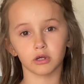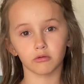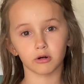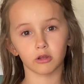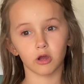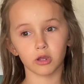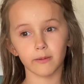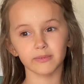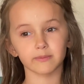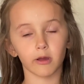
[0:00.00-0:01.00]
When along
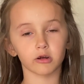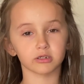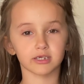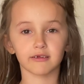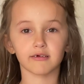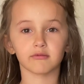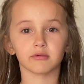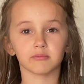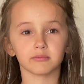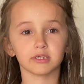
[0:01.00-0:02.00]
came Spider and sat down
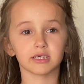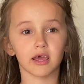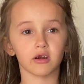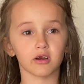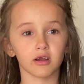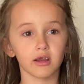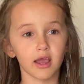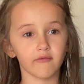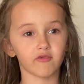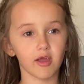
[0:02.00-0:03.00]
beside her
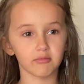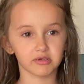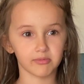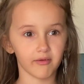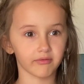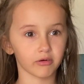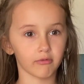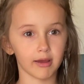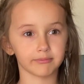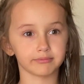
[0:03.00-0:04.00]
and frightened Miss Muffet away.